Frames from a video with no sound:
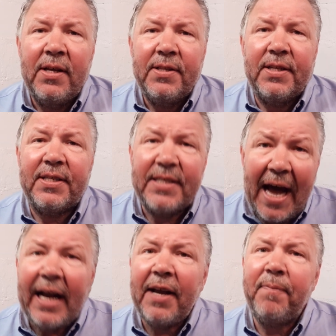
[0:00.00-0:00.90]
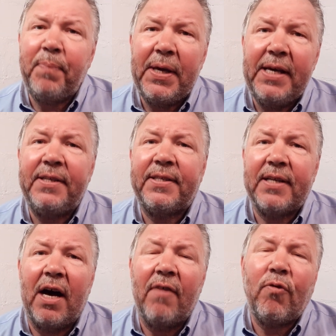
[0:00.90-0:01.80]
The second
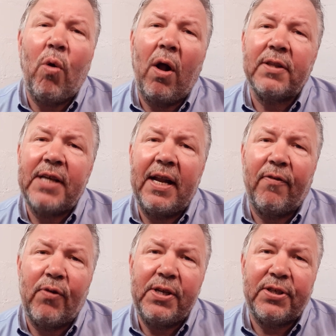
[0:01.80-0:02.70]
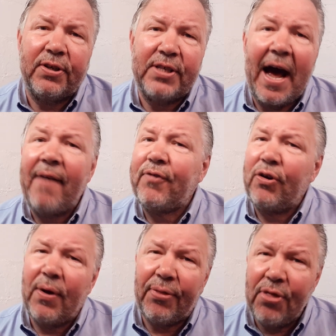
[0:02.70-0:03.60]
piece of qualitative research after
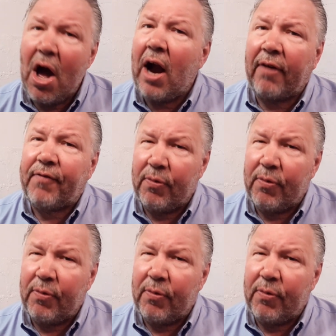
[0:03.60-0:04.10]
your ethnography,